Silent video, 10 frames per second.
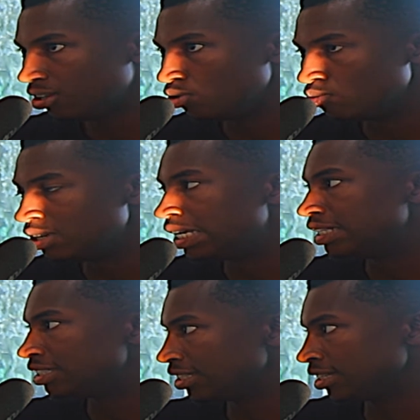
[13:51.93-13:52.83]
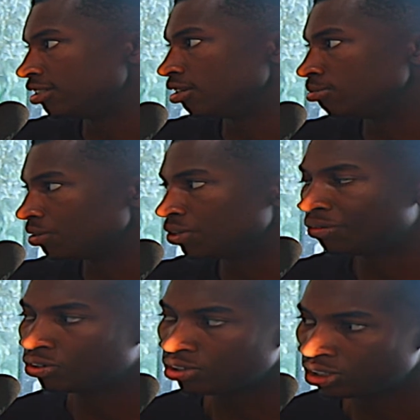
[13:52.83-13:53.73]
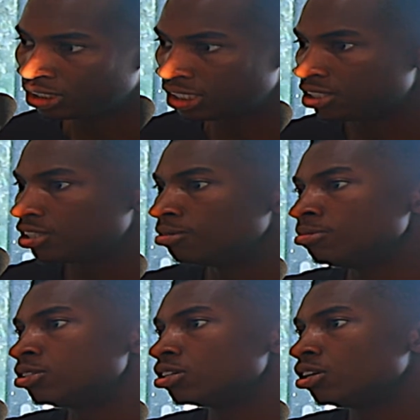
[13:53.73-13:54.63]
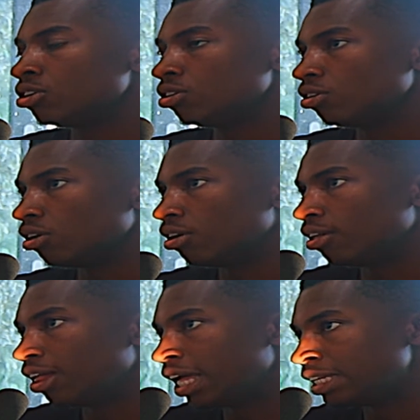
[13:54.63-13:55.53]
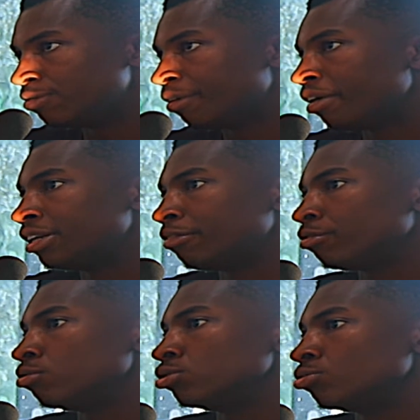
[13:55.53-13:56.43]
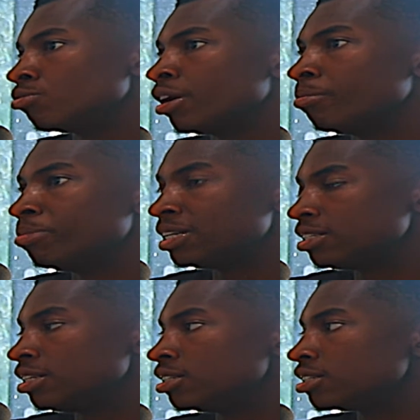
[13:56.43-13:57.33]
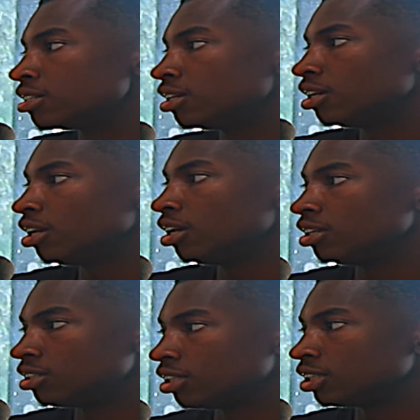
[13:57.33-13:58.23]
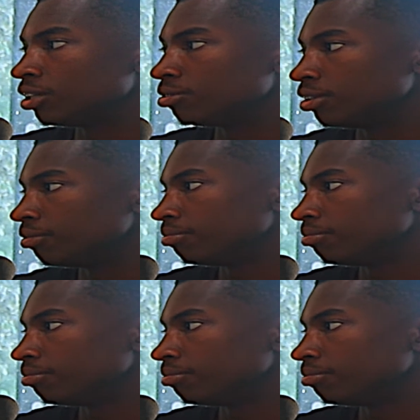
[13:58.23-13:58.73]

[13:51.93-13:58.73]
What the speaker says: You need systems. If you haven't got your systems, it's very difficult to run a business successfully.